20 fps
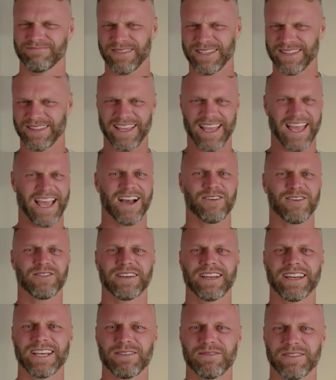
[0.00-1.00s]
think, how could
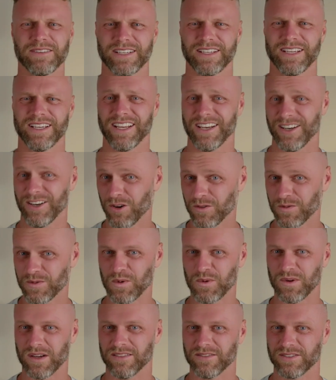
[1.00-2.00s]
anyone not
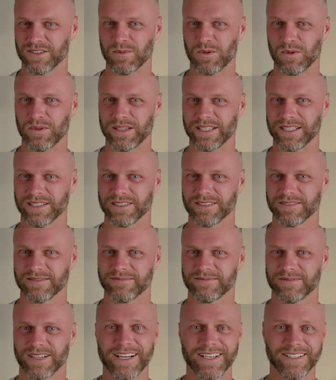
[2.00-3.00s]
feel comfortable here,
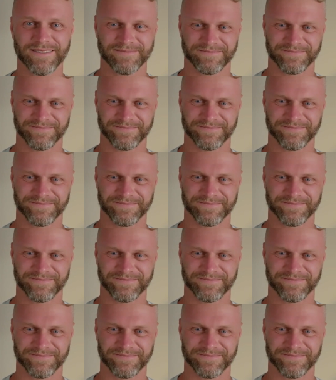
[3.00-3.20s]
right?